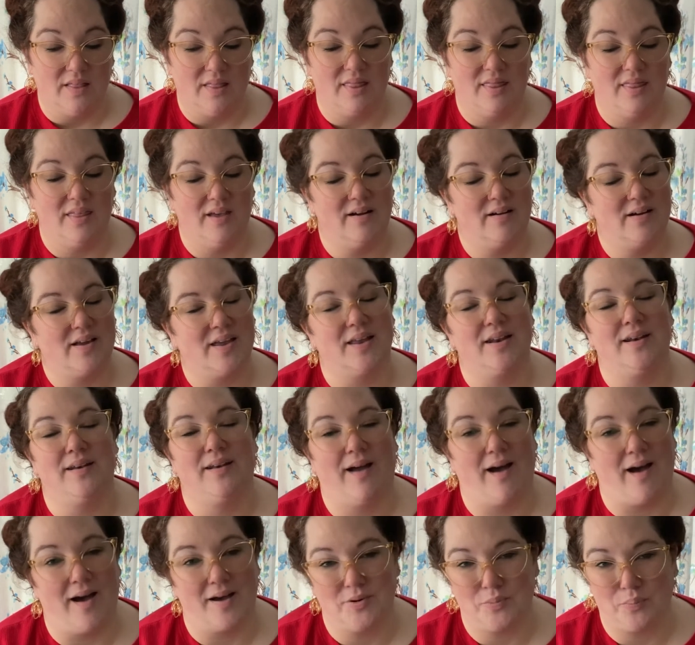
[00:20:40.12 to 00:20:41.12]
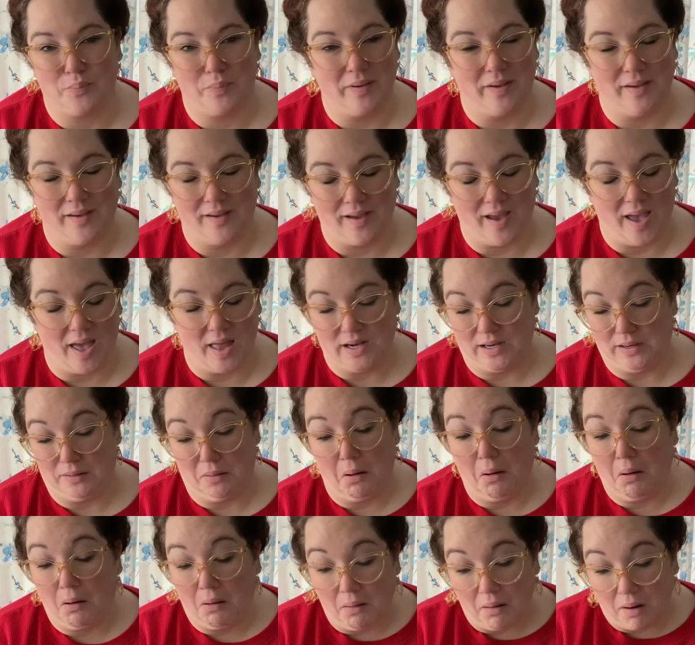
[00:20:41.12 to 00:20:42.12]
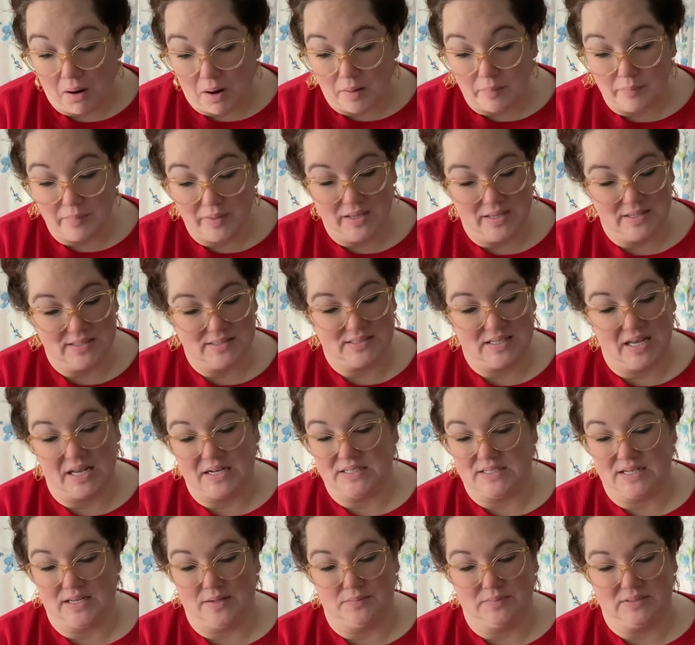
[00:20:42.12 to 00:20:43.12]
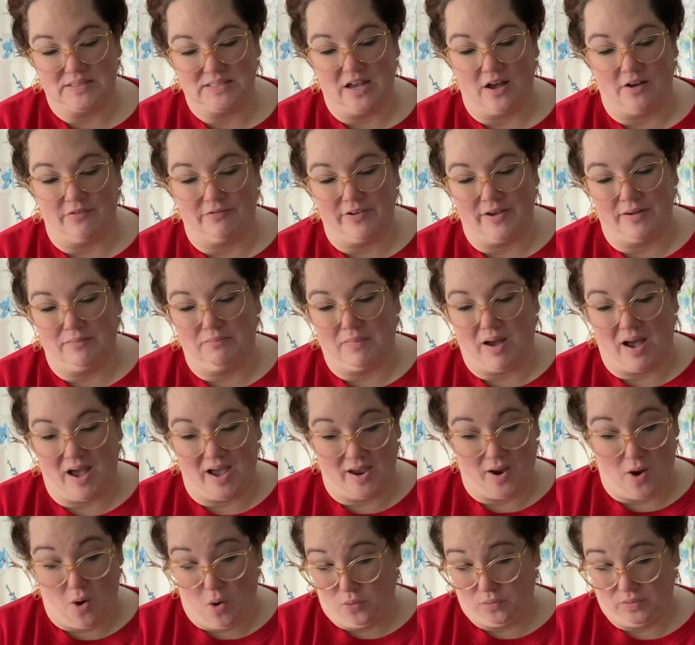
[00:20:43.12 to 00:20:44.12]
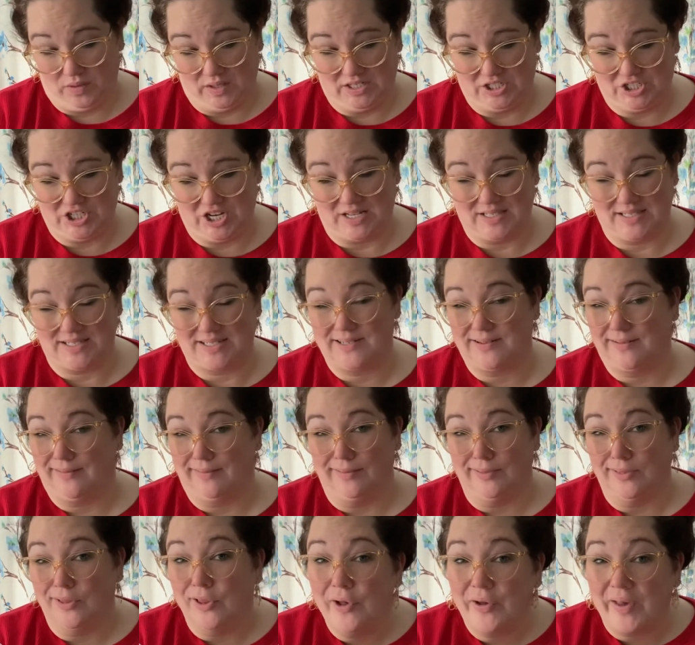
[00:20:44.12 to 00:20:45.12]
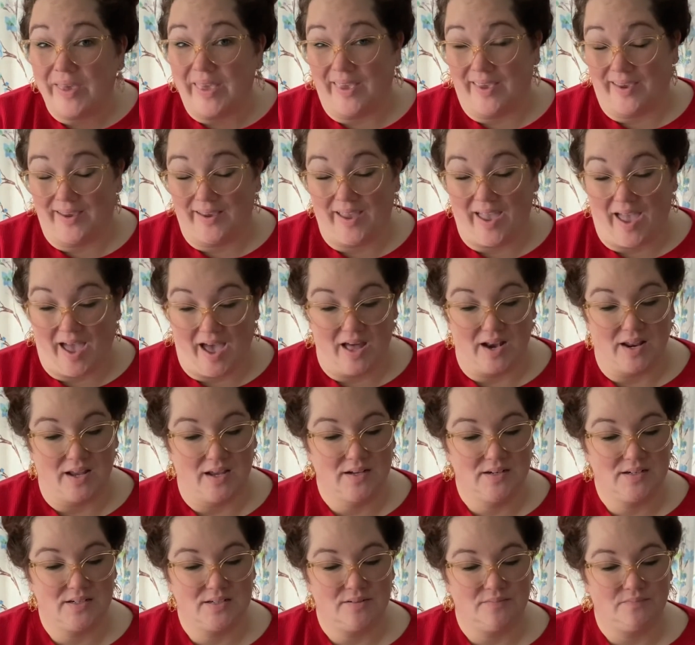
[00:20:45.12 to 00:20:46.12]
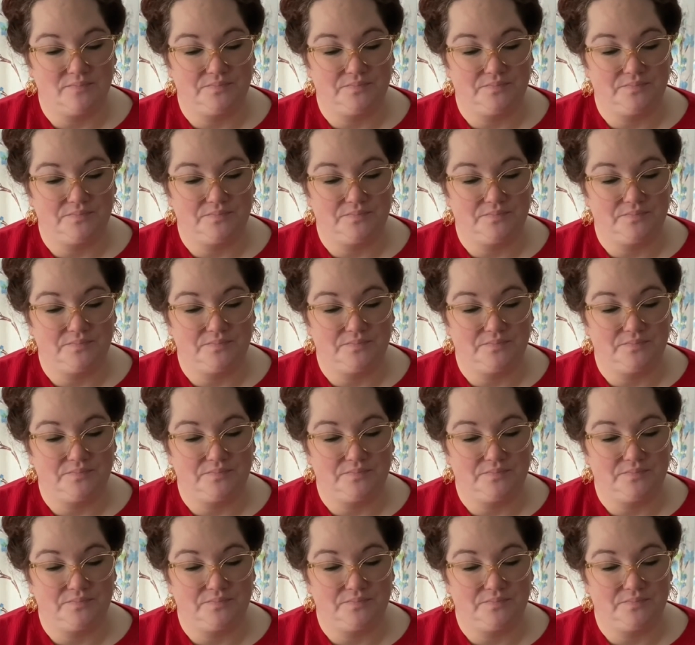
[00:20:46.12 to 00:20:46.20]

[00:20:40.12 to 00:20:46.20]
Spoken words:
There cannot be any harm, he said to himself, in my only just looking at it.